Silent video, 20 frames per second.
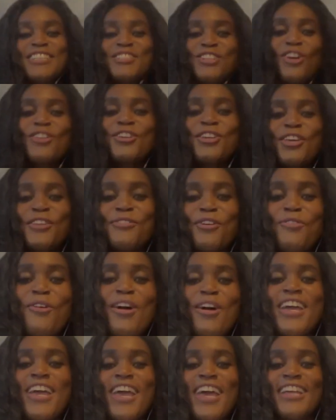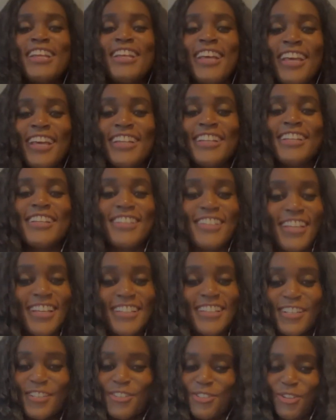Don't give away
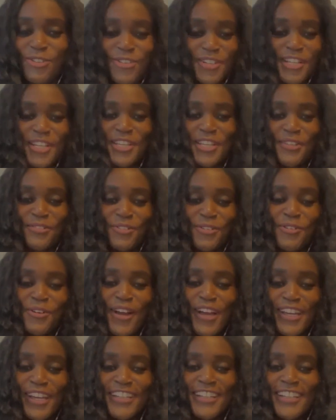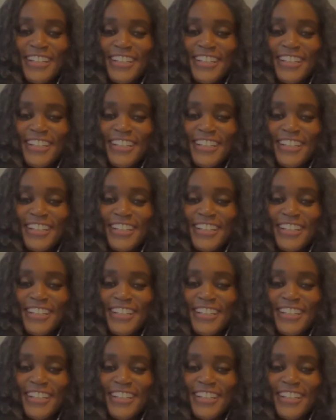anything that you don't want to give away.